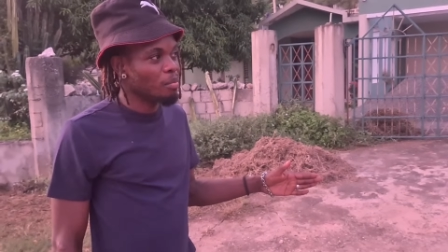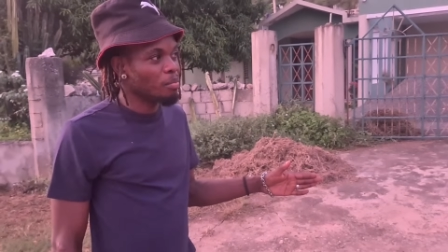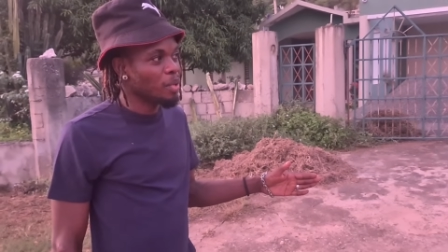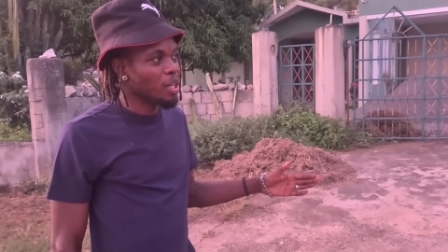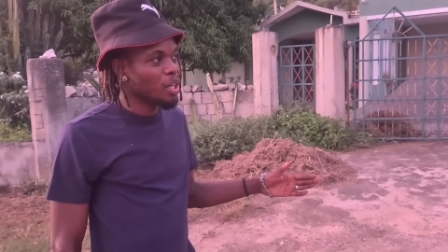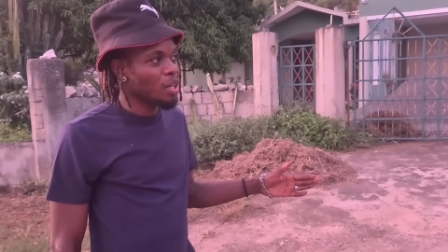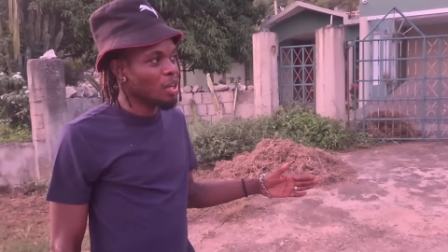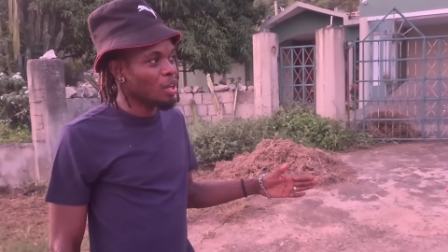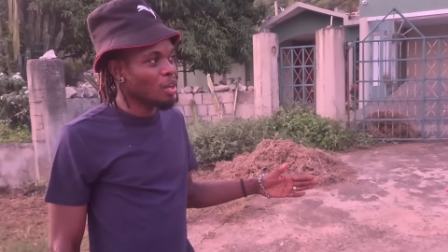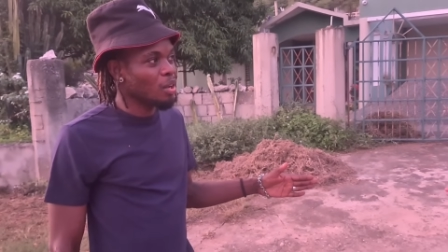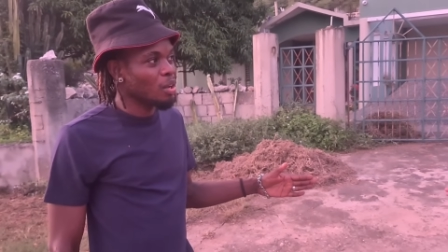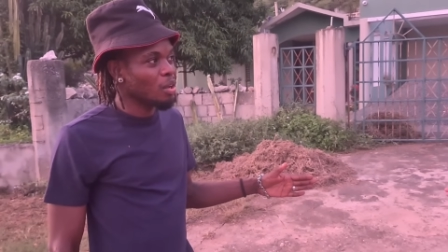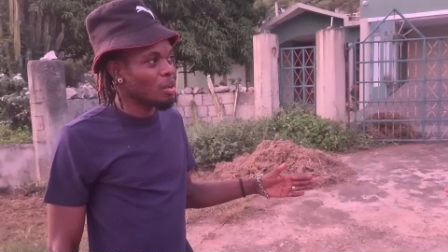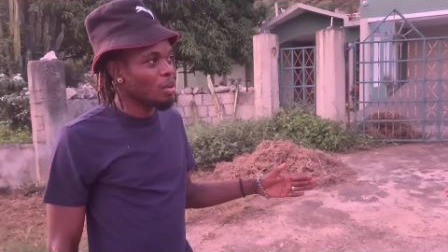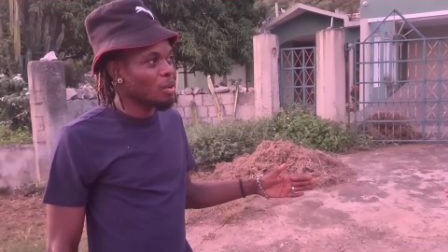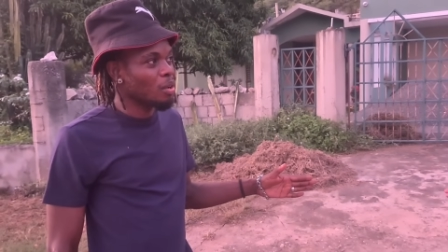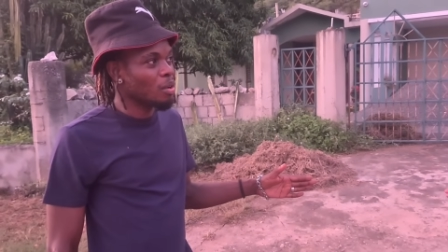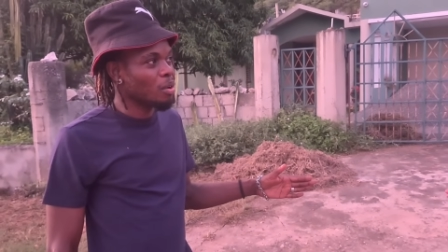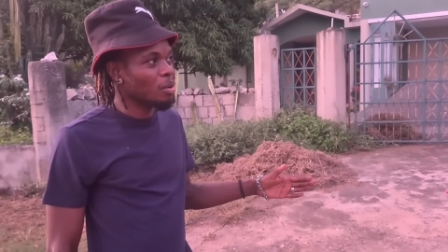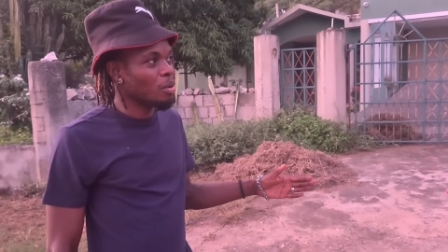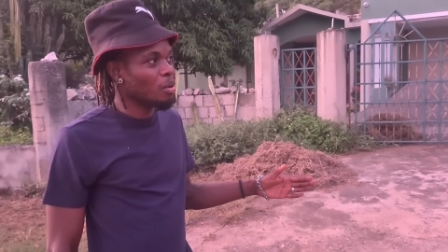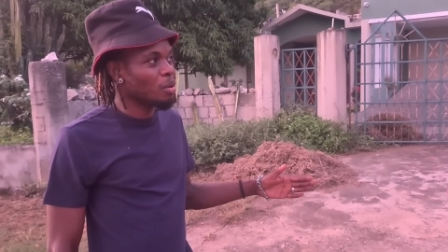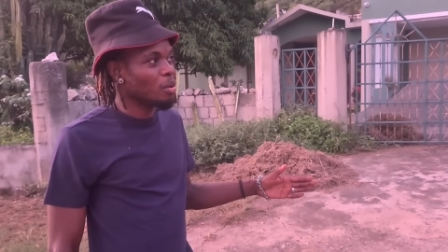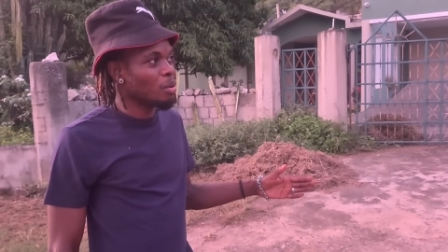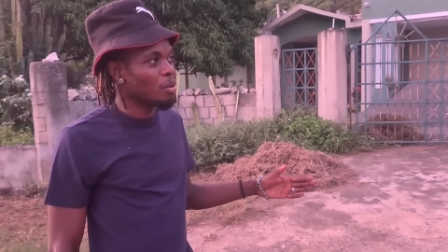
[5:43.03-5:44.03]

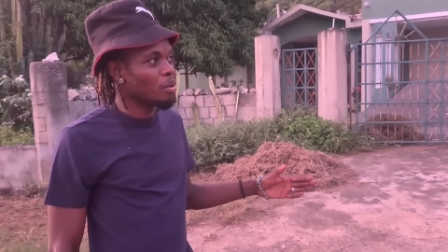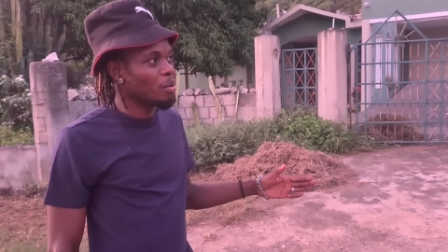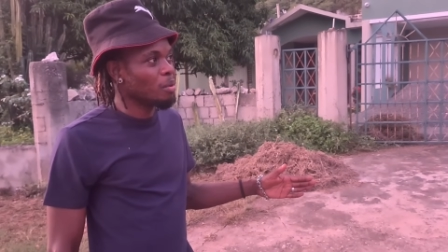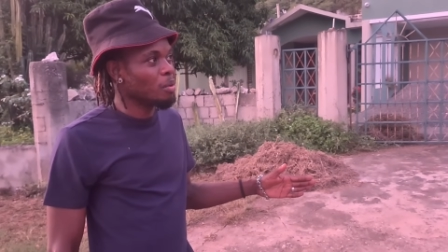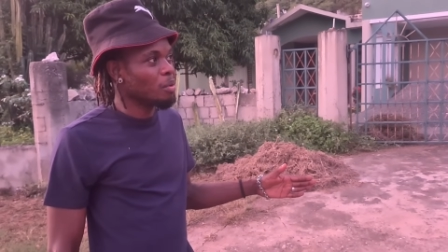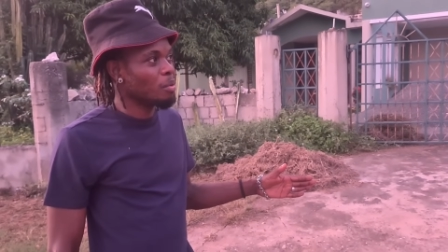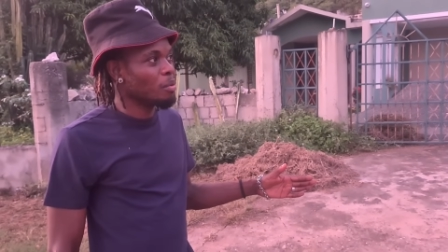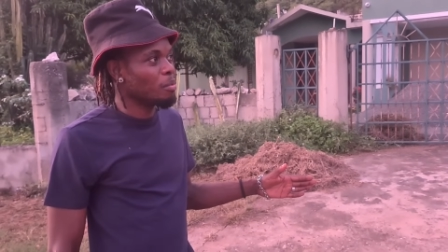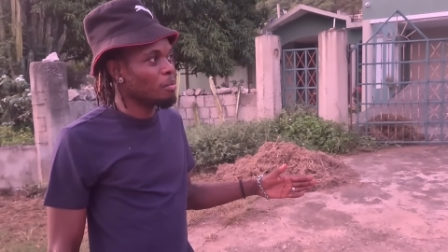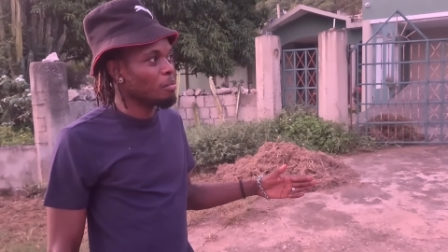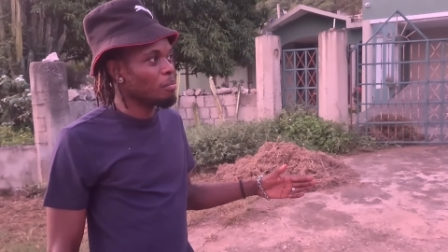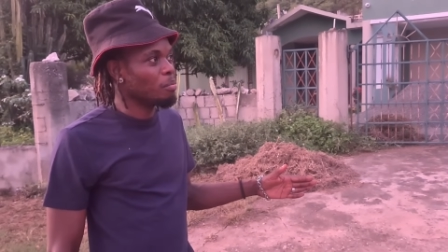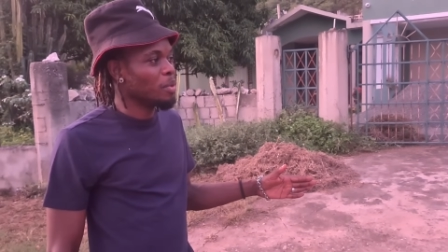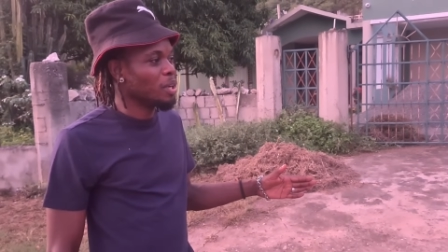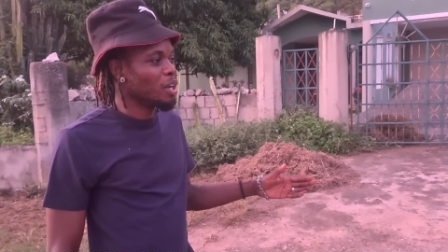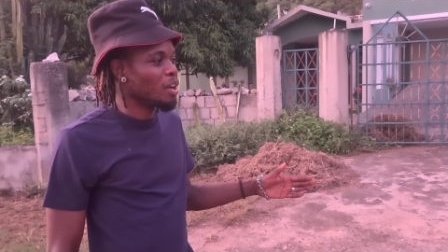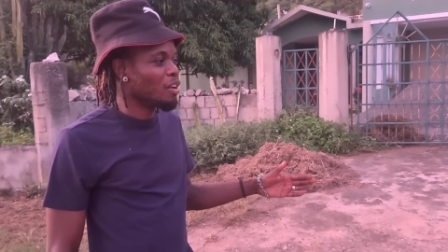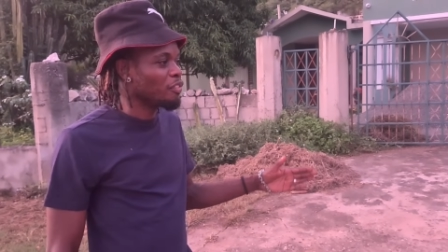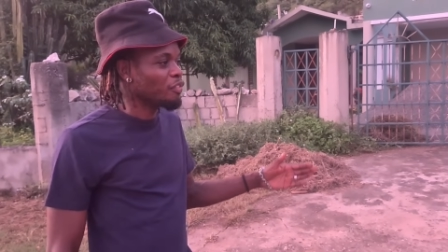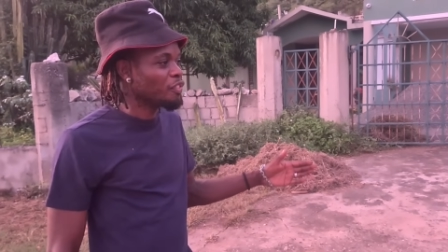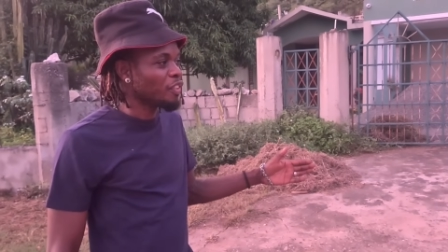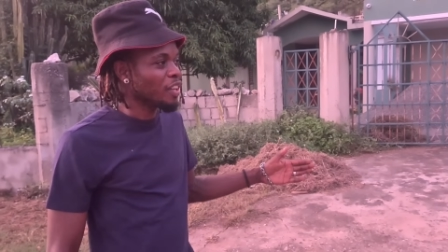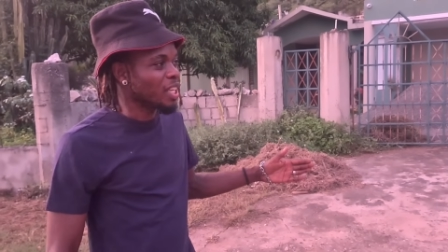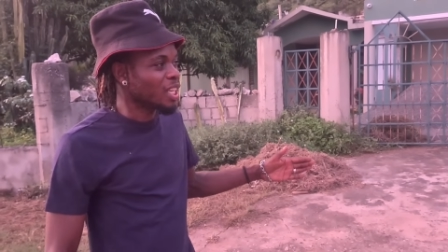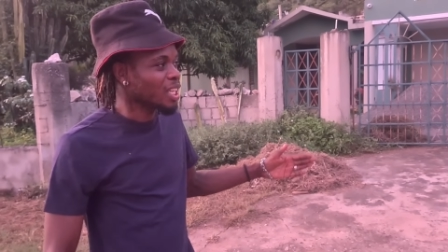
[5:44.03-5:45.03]
I no
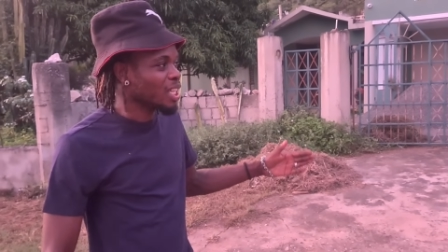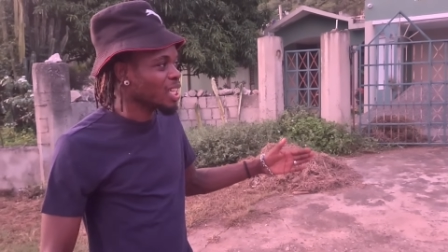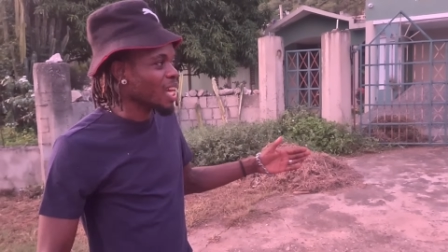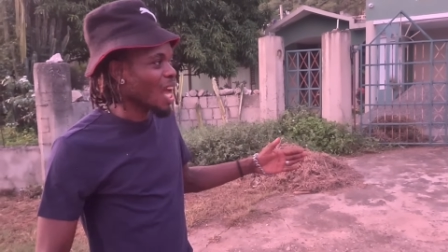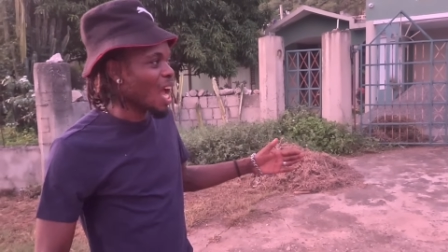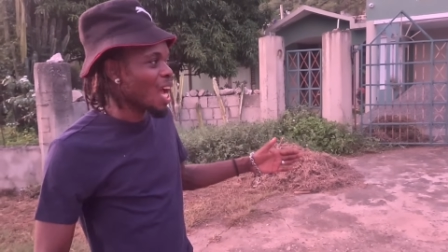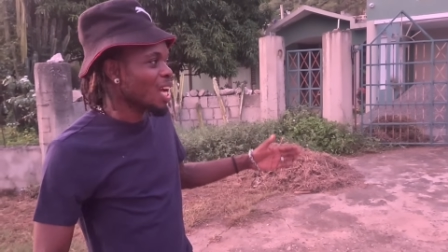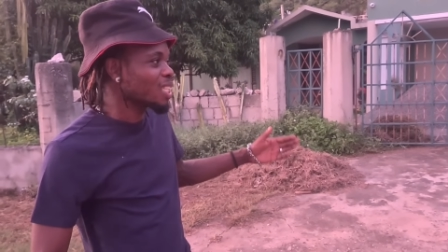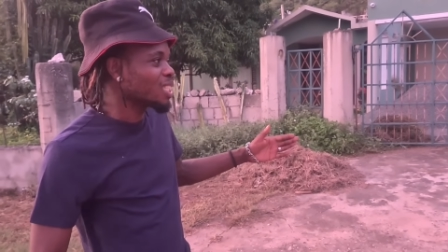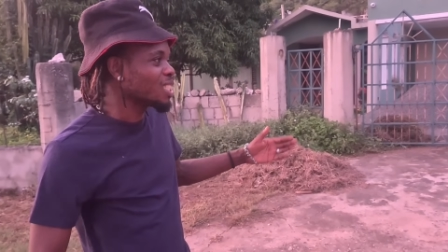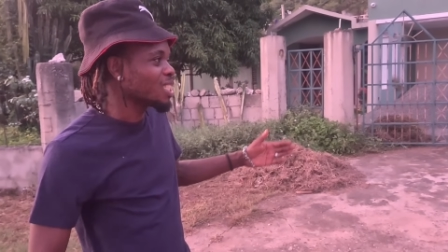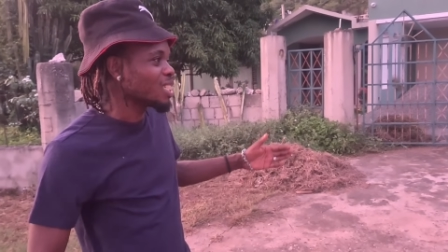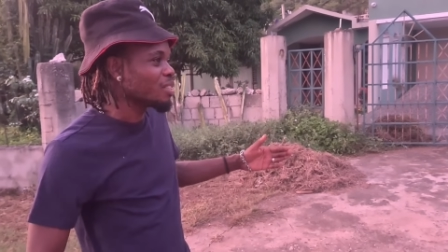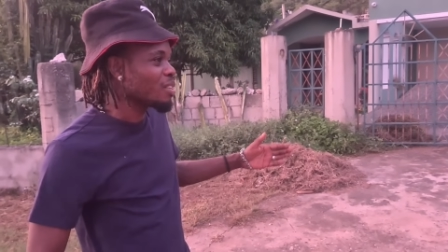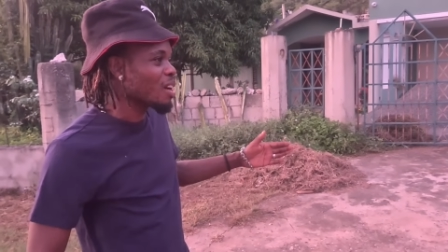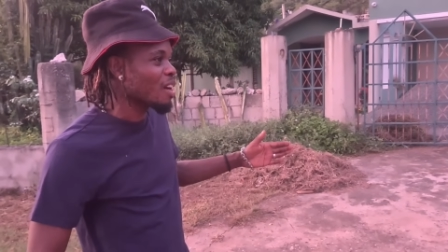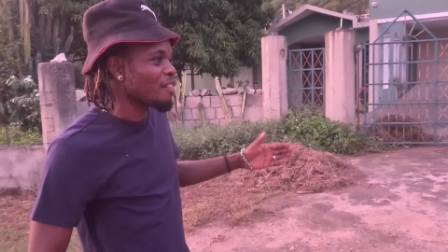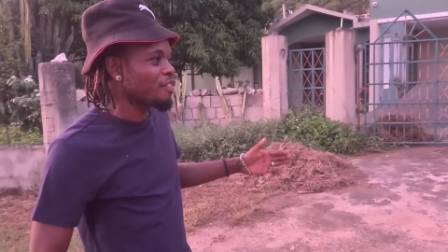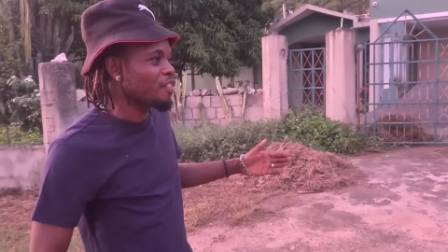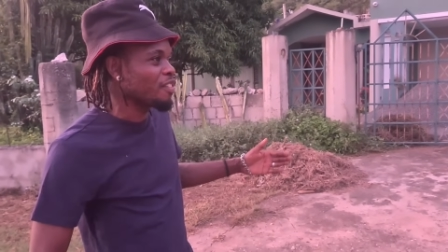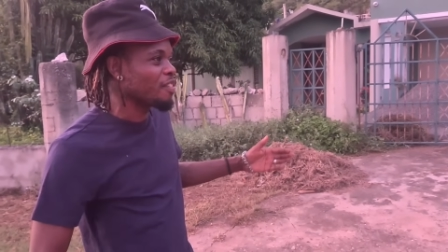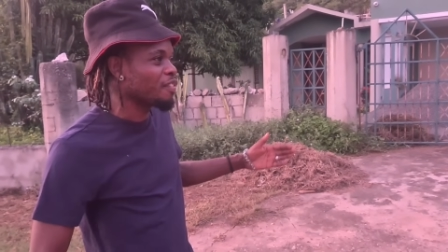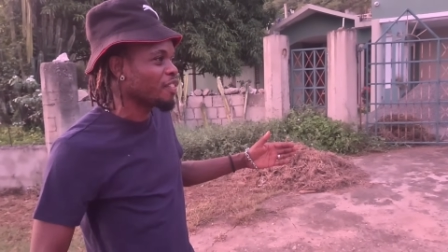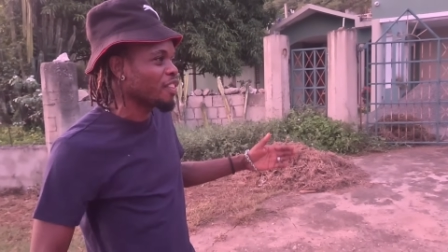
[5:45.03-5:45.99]
fit the criteria for,